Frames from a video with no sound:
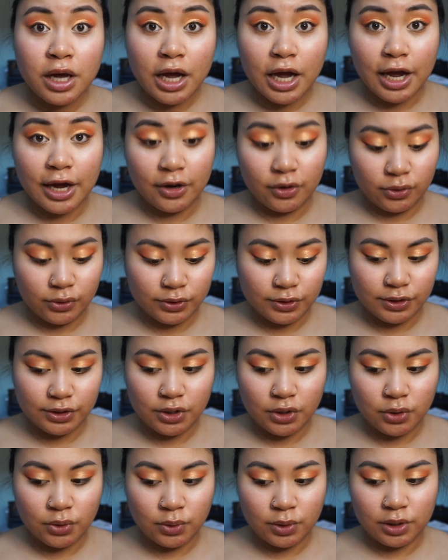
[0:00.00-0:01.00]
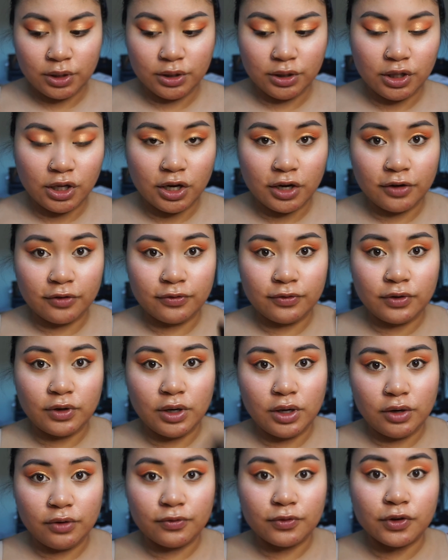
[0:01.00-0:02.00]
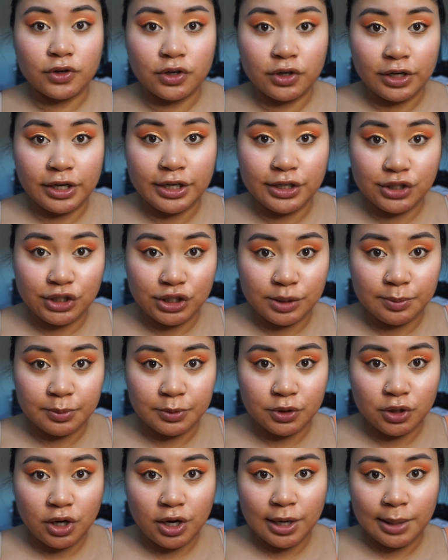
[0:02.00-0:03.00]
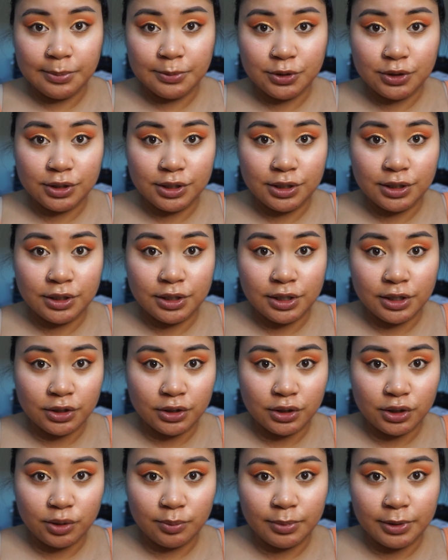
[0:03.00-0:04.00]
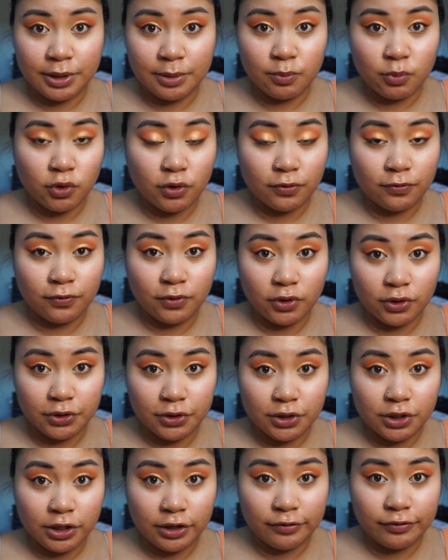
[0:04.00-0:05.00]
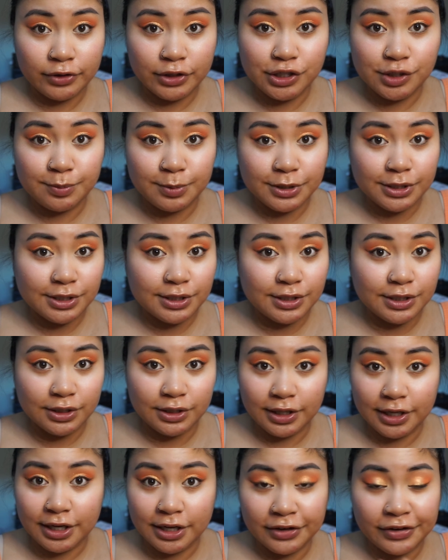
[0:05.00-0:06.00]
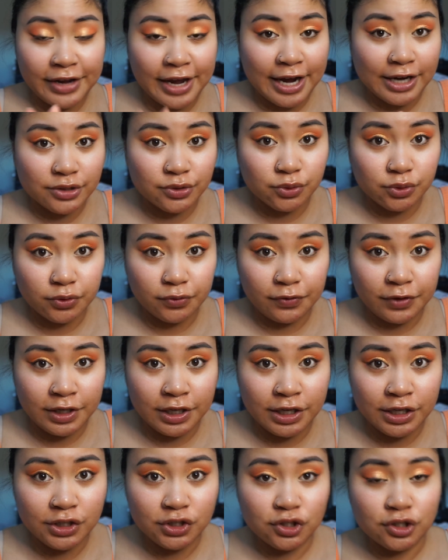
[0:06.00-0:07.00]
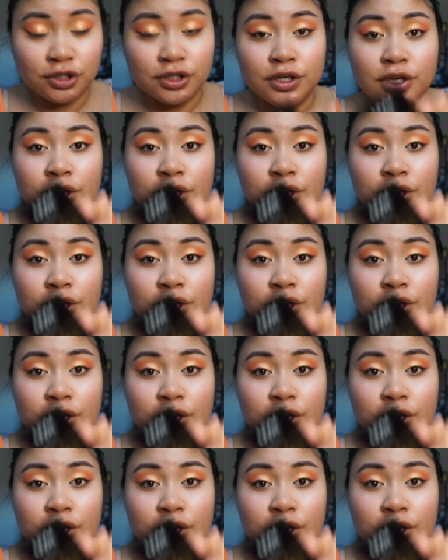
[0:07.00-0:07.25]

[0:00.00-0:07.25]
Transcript: I also love, for a cheaper option and a little bit more fuller coverage but still like a natural finish,